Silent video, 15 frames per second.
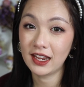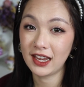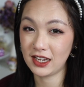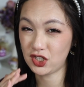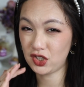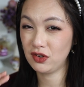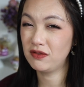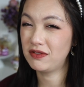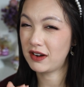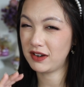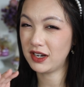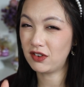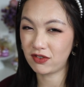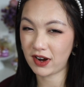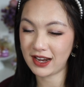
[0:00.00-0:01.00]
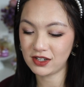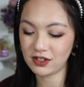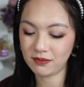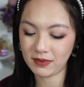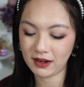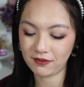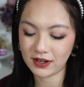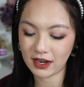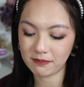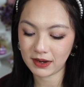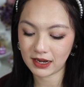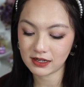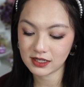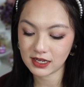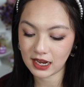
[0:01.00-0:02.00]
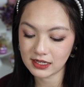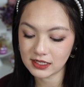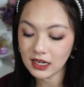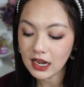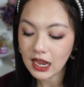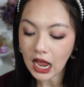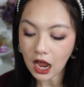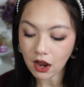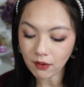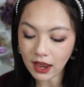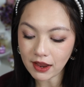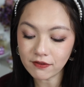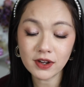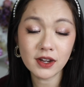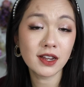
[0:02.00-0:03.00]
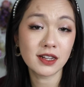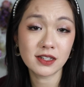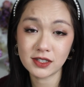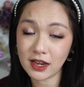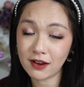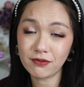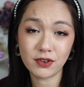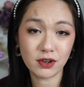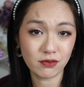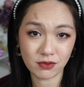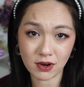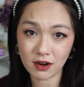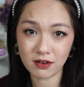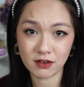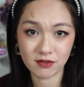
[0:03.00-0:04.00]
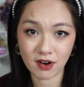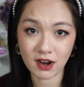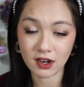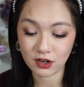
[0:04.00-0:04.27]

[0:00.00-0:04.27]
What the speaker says: it's still very gray to me, if that makes sense. However, it's definitely very